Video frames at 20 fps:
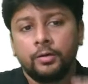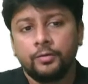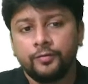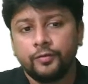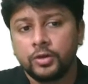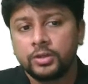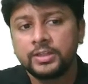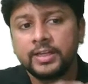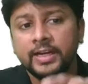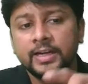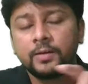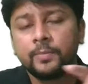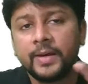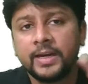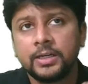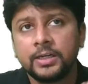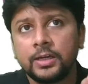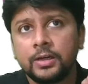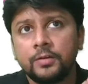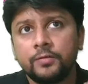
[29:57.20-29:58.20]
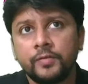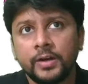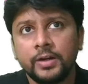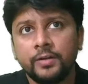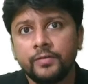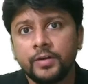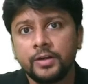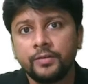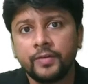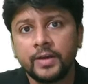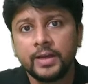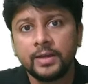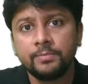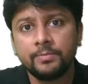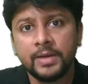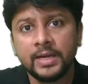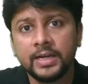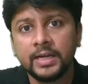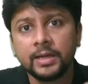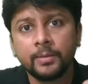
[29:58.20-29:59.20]
For that matter,
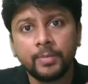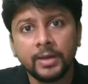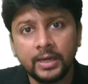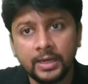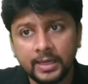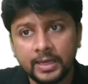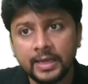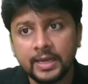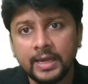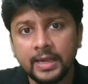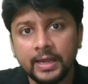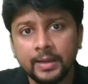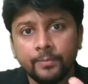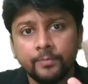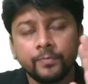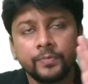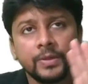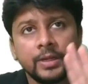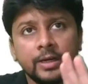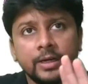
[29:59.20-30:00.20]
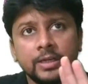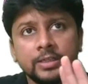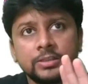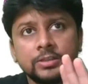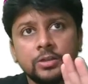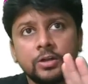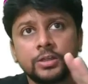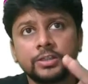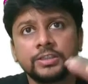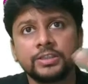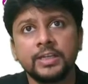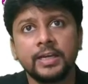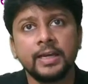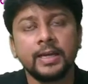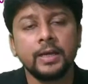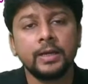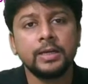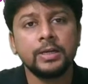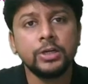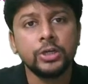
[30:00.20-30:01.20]
115BAA does not say
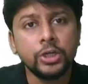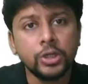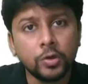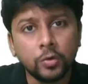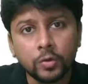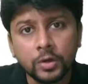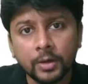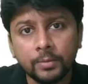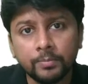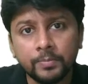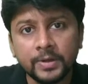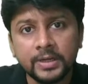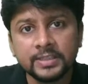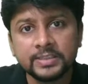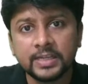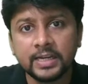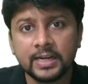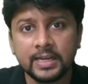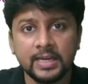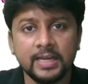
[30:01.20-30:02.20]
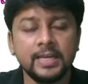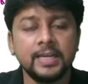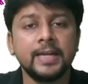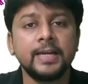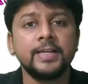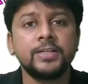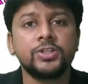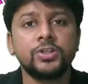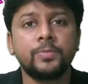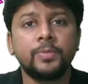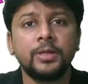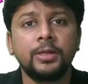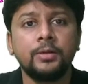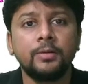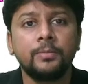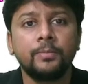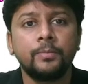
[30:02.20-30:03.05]
new companies are ineligible.